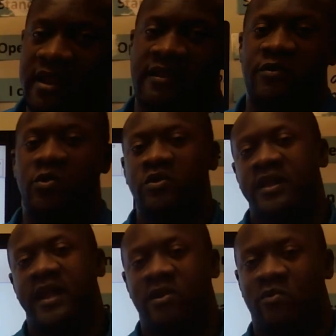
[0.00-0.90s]
if you're
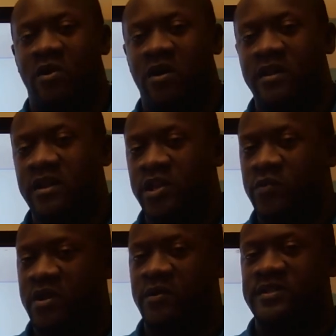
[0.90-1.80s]
looking at Iran, you
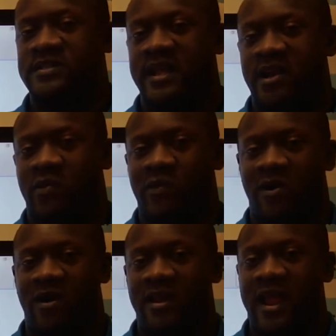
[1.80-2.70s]
notice that
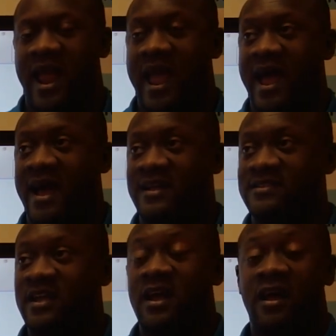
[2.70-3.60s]
Iran
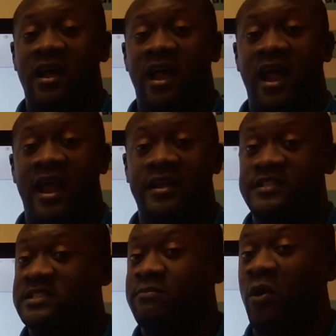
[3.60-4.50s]
has a
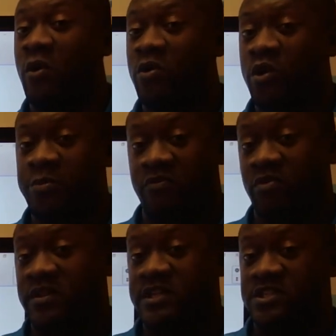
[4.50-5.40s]
small group of
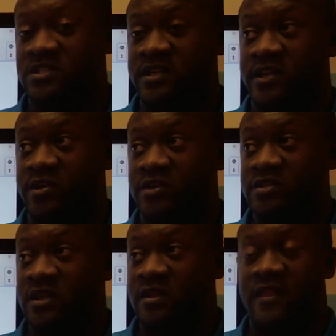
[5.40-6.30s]
religious
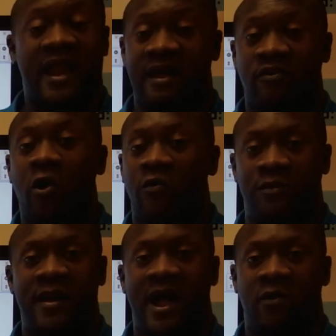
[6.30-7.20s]
leaders that have all
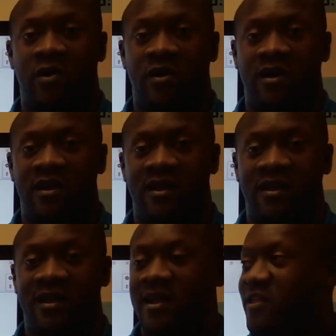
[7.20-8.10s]
the power.
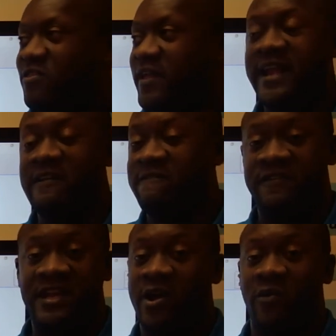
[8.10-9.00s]
They can
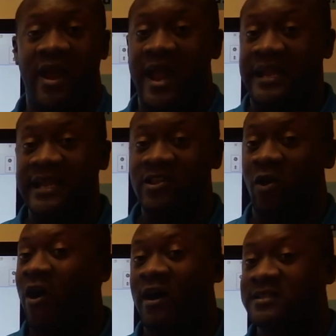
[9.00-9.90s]
veto any
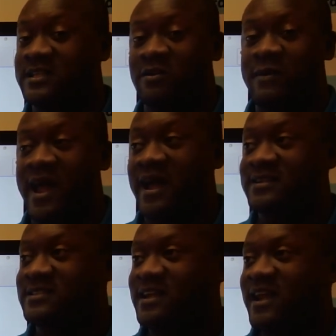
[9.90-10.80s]
laws that are
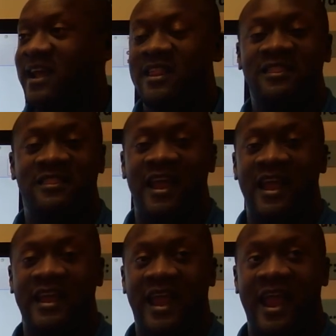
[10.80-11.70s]
passed.
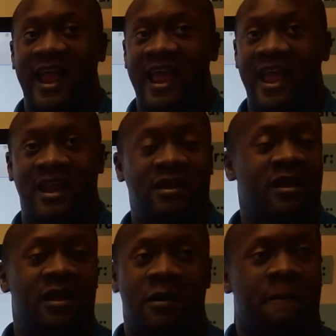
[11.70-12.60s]
They can
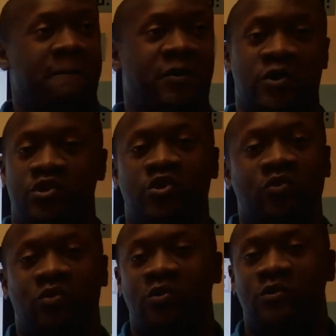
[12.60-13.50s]
put
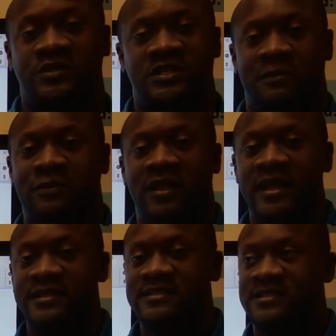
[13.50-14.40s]
new rules into
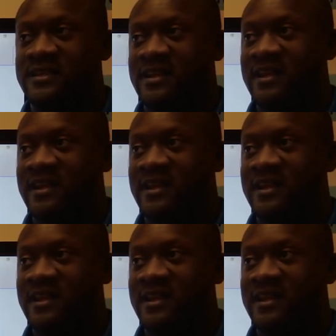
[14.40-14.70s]
place.